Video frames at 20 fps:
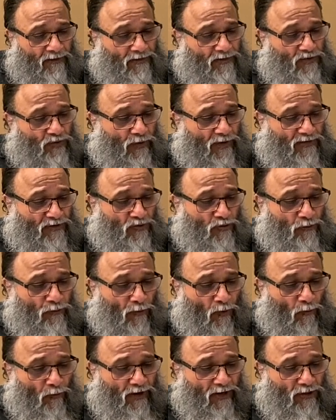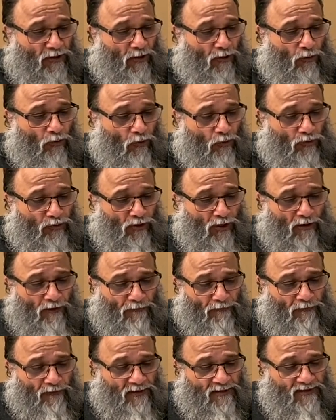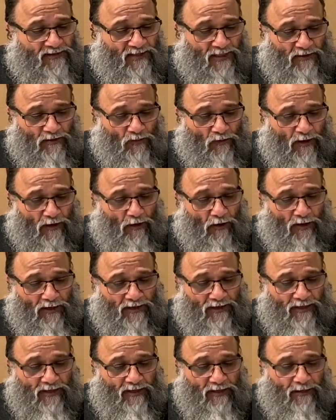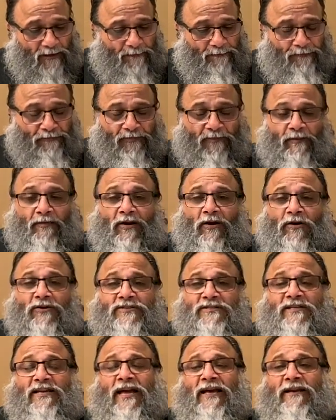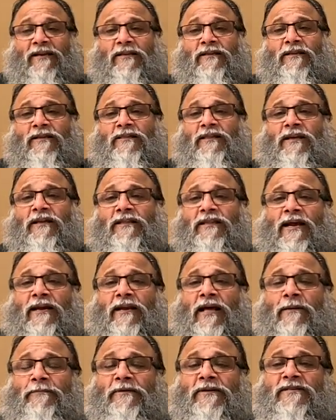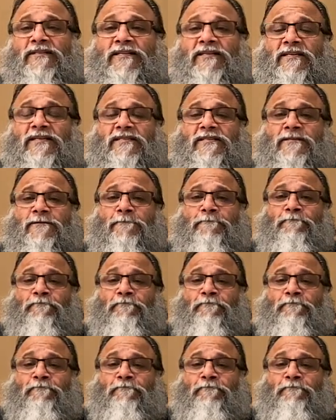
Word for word: so as to promote the growth of sattva quality because see another thing that happens is